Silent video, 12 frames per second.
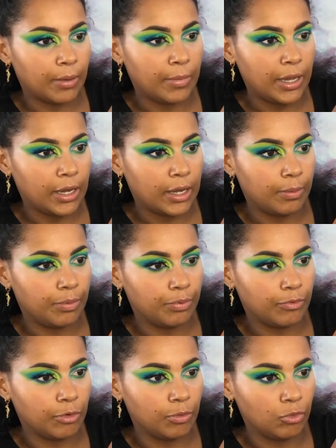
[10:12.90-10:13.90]
makeup
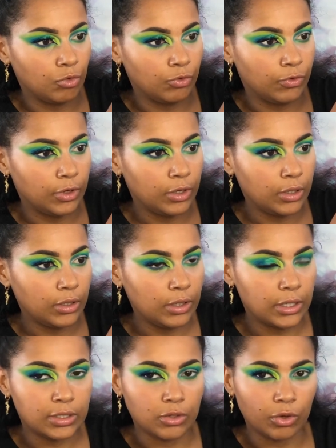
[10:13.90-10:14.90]
remover.
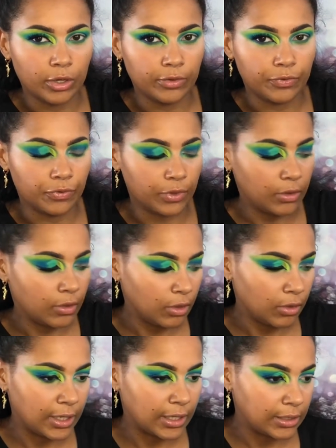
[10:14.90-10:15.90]
It's oil free though,
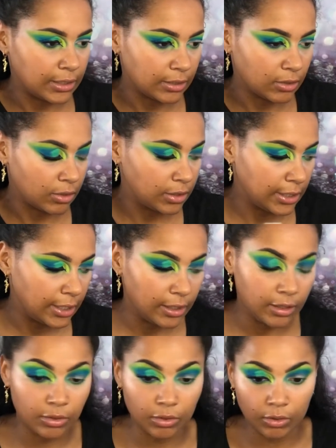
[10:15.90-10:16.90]
like it doesn't contain
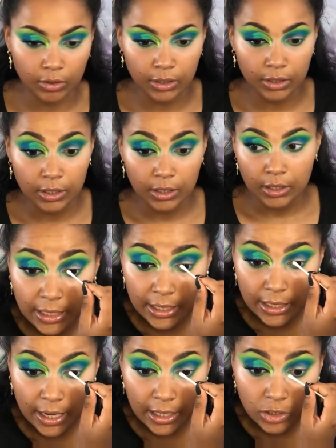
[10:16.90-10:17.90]
any oil.
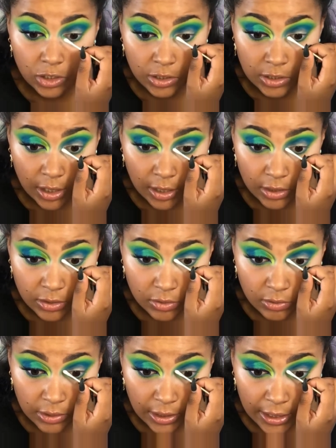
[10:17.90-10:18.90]
Then I just started
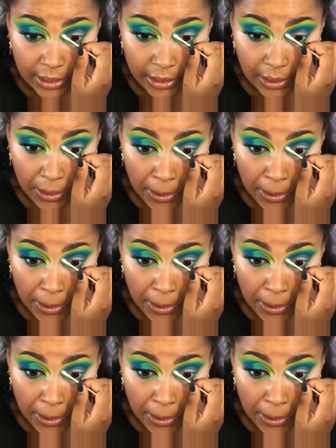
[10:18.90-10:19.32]
to like,